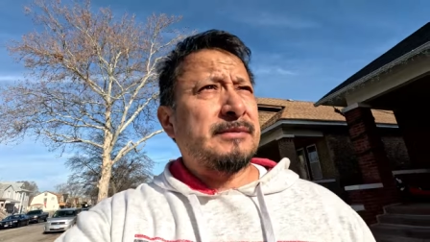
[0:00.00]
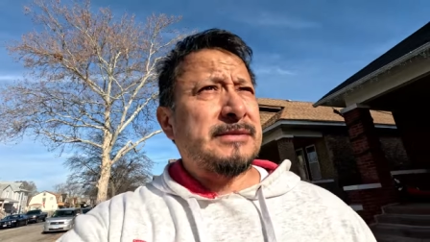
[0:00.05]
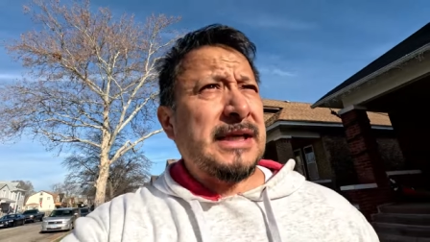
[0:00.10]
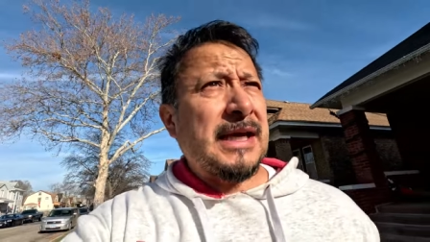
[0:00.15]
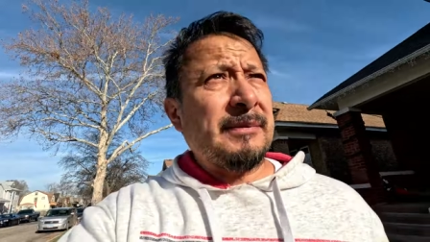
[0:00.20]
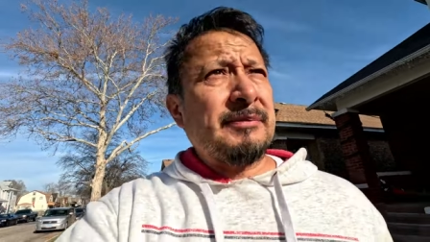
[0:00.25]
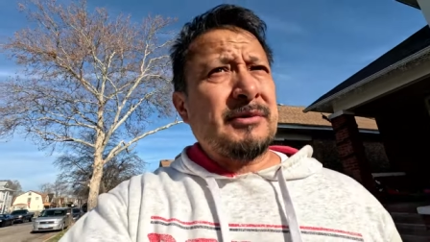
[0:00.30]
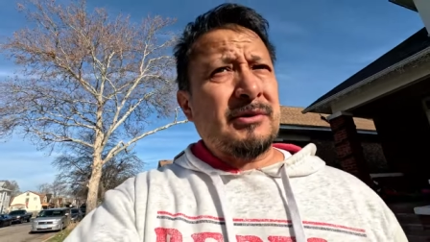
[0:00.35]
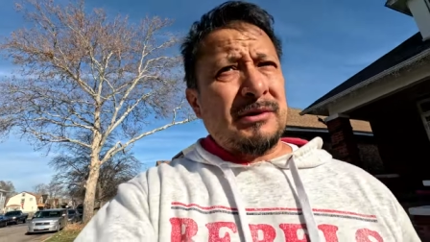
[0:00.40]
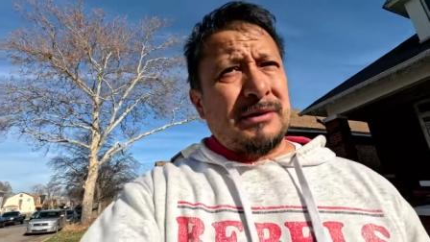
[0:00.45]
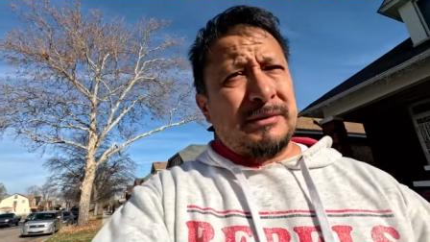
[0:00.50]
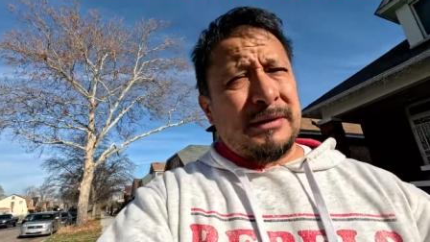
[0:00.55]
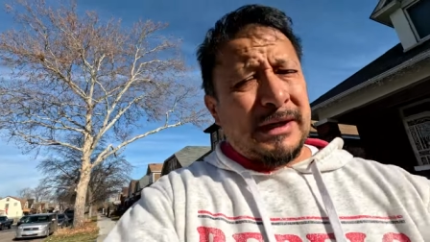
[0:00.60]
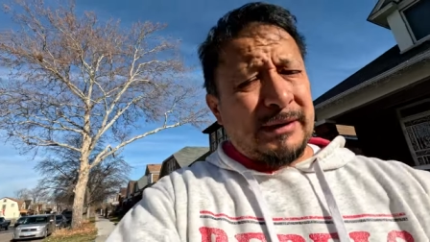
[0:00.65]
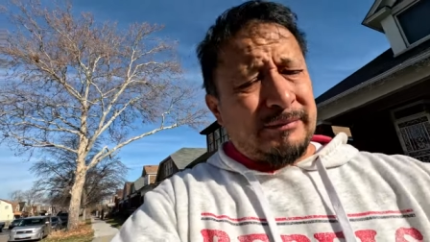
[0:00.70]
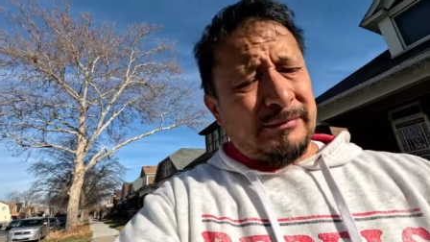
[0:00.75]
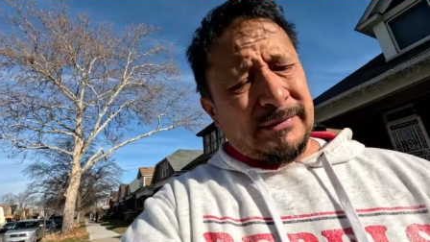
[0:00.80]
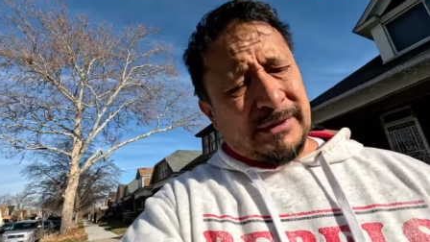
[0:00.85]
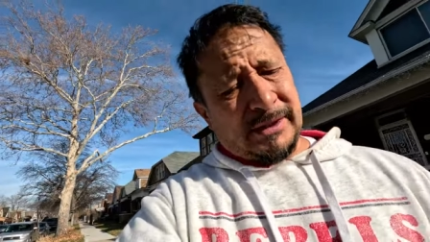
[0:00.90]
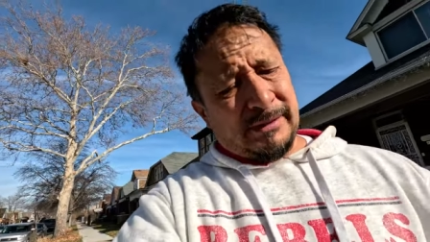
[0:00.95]
I'm top coat,
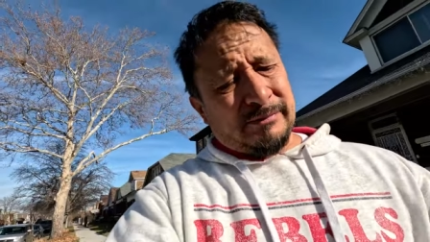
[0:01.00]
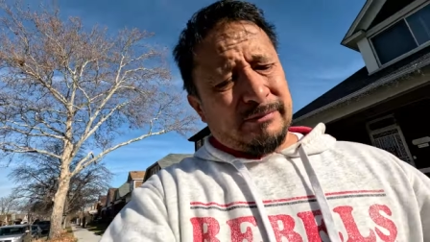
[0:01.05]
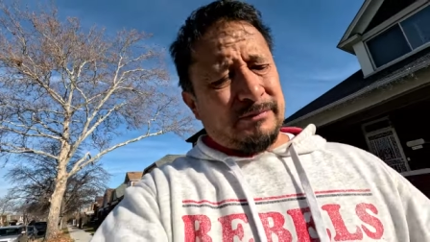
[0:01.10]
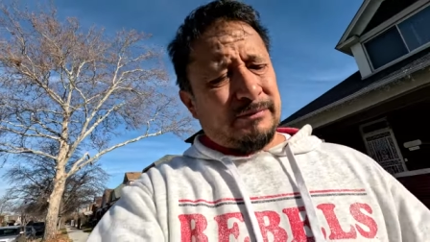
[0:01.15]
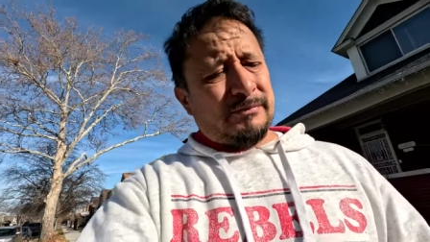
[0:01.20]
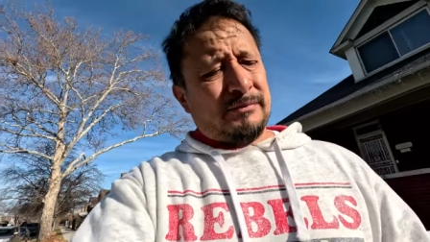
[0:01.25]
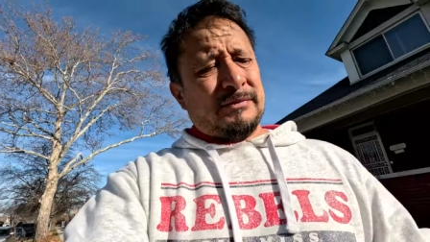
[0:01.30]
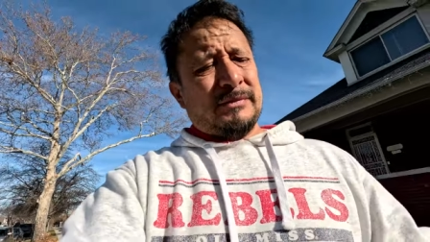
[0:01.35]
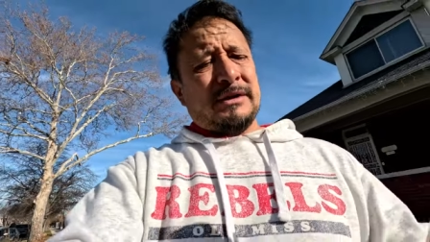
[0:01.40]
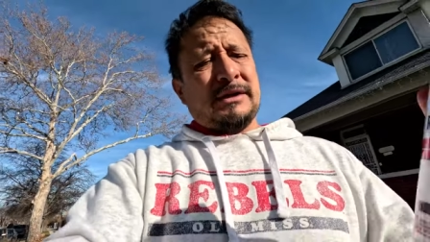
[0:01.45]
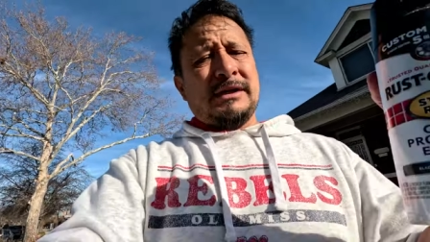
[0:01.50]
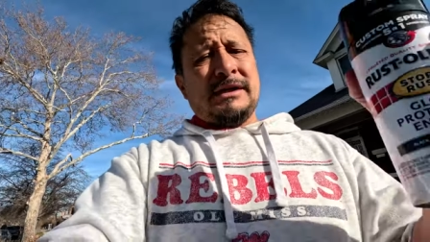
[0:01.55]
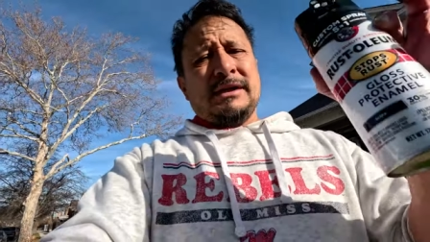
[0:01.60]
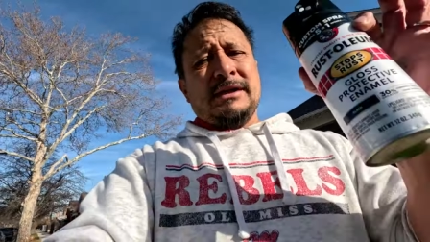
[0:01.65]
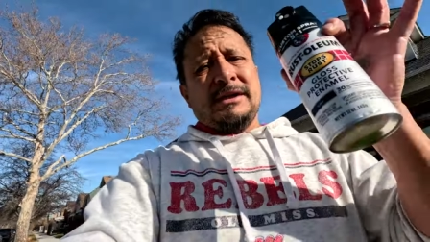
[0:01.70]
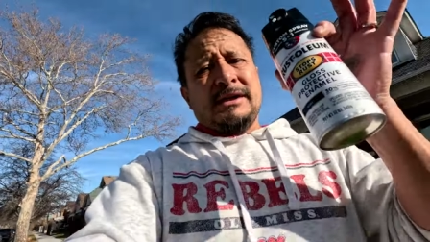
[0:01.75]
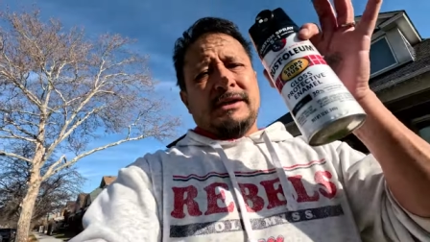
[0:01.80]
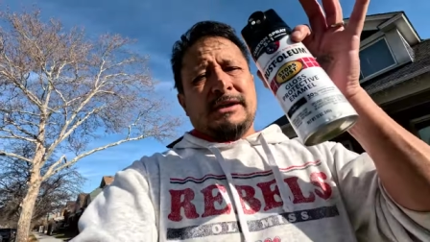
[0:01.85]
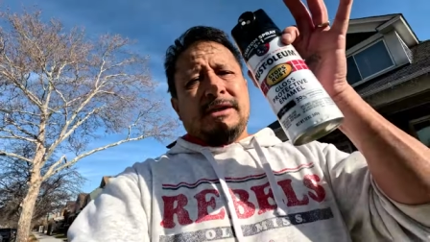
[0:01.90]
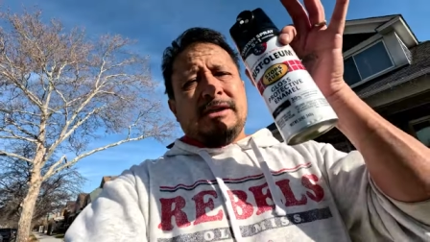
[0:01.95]
I'm, I'm
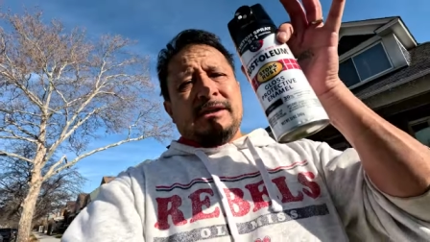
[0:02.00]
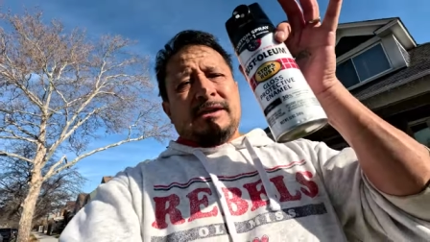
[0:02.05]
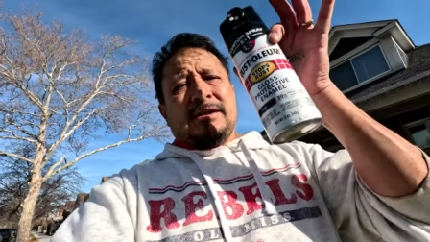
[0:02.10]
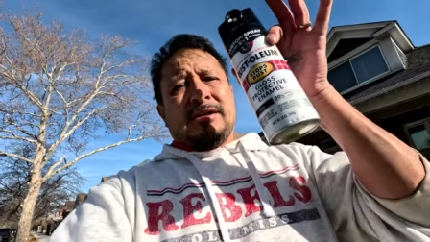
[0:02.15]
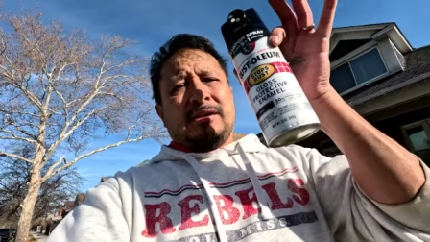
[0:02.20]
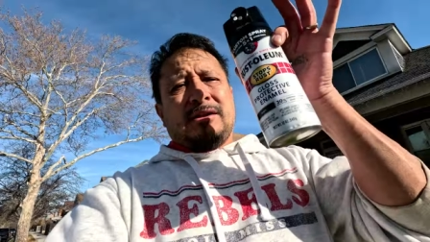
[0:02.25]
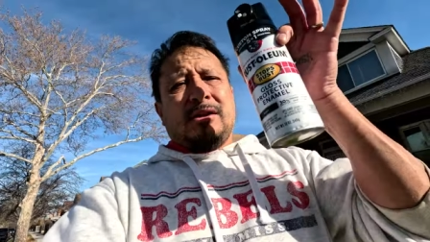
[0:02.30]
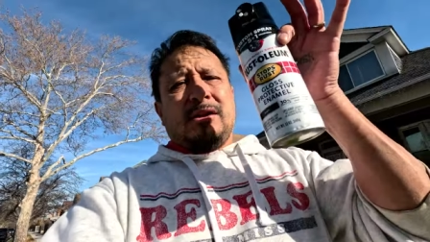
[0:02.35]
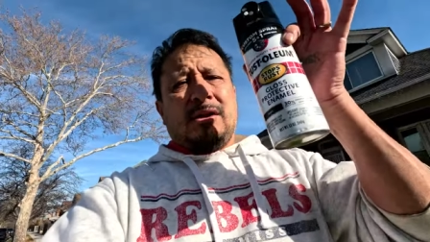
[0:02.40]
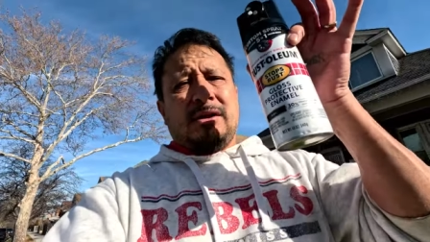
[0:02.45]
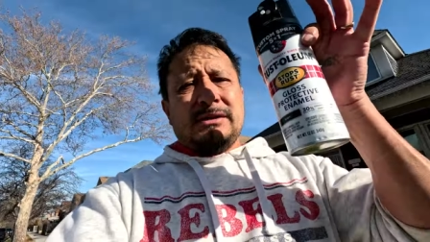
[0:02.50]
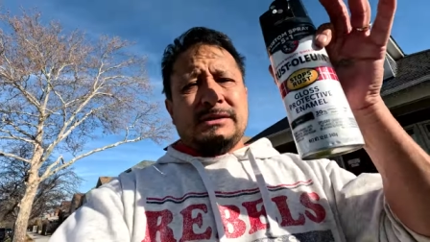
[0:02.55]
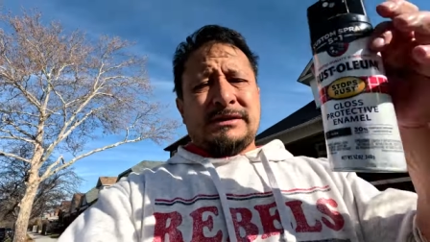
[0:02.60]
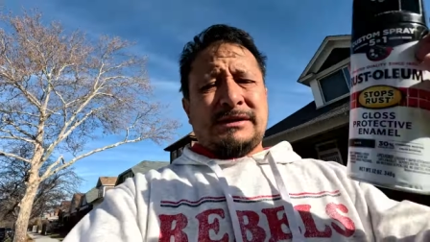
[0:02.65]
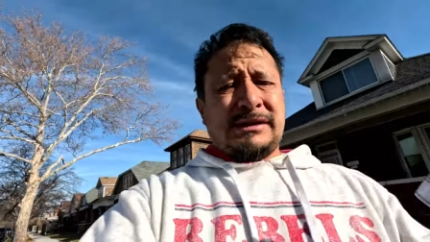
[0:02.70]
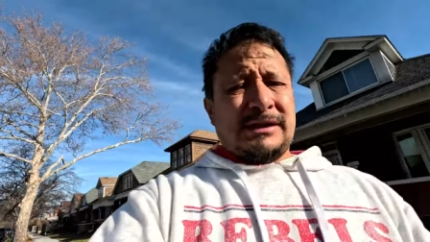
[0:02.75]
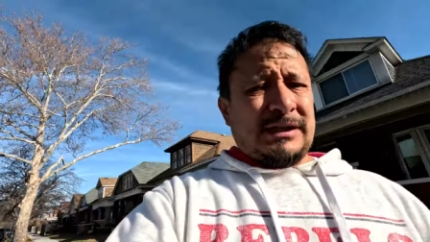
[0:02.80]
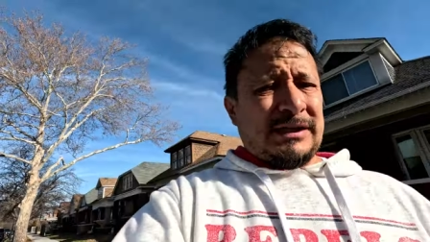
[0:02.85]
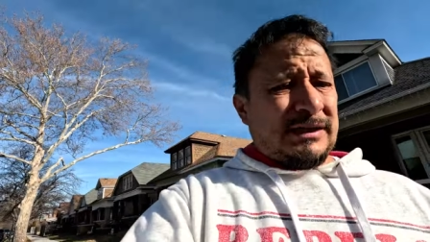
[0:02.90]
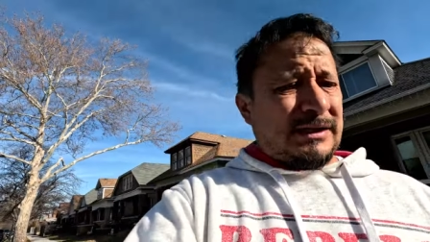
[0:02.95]

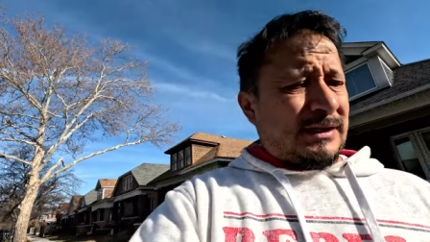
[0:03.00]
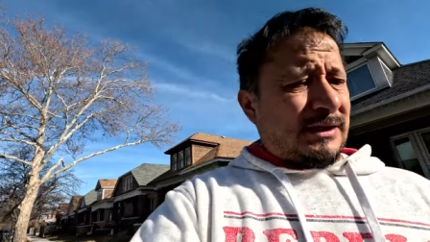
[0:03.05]
gloss